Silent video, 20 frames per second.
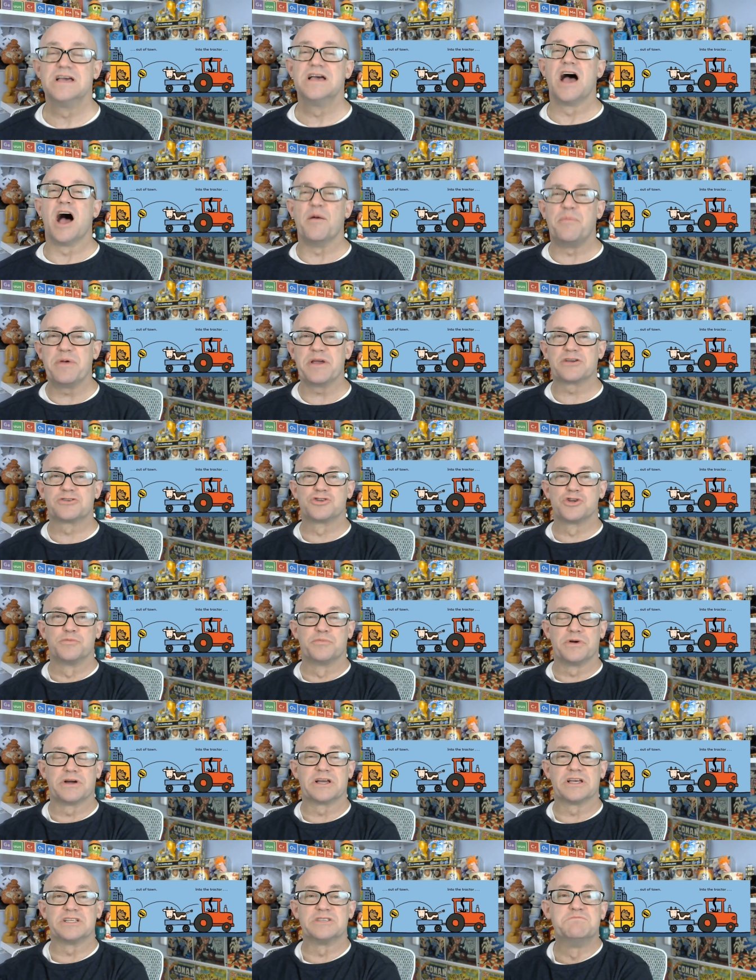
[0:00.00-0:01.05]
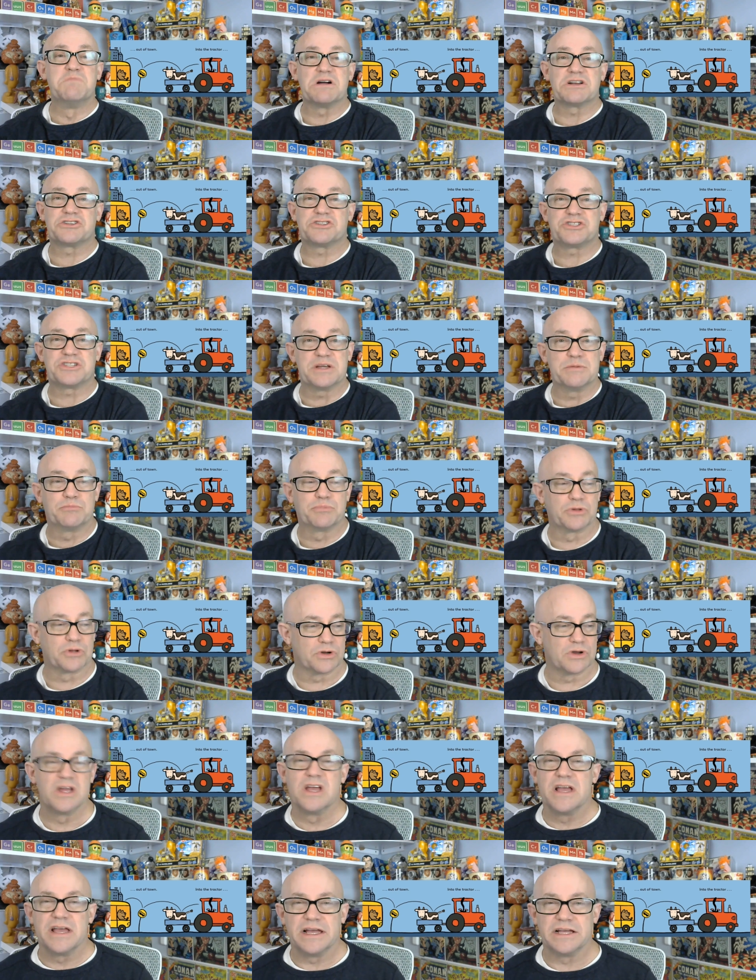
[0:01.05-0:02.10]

a picture book is much simpler.